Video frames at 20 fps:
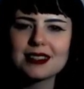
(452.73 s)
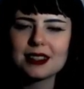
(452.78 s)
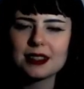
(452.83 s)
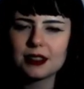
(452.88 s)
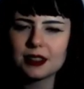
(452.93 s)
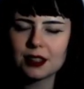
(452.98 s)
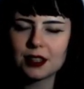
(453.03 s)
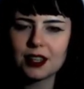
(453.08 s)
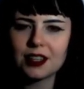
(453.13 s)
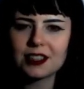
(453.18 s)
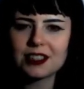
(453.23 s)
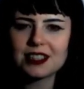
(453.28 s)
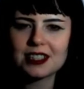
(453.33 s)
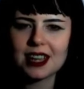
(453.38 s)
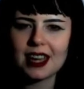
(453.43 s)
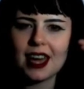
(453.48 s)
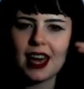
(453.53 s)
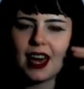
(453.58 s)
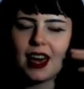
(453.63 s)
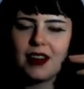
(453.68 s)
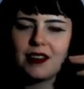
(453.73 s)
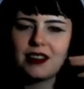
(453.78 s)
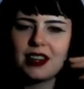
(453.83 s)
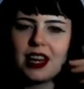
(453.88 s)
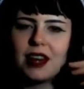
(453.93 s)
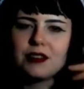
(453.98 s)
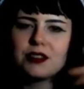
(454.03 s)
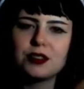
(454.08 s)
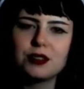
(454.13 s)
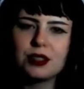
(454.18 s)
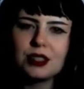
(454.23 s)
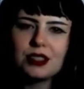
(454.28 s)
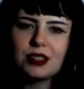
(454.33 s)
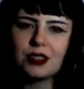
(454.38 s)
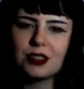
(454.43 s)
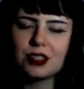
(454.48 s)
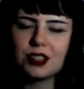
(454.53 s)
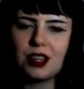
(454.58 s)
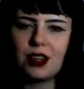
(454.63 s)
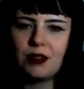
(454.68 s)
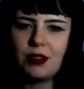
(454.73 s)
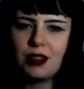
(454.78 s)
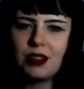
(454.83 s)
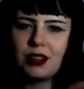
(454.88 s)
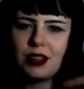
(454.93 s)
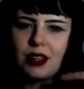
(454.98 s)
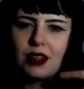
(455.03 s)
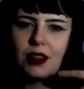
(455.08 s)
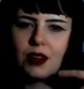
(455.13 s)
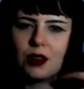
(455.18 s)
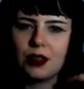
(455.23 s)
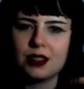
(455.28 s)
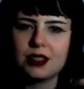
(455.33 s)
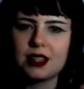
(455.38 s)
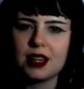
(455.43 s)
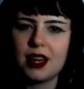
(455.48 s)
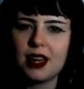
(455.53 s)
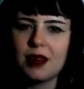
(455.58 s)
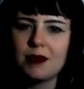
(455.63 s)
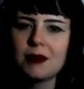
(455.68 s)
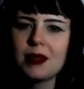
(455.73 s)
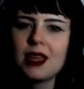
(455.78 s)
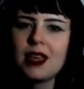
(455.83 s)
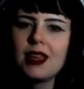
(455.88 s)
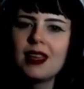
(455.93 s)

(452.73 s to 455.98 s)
It's a curse I have. I have to research everything all the time.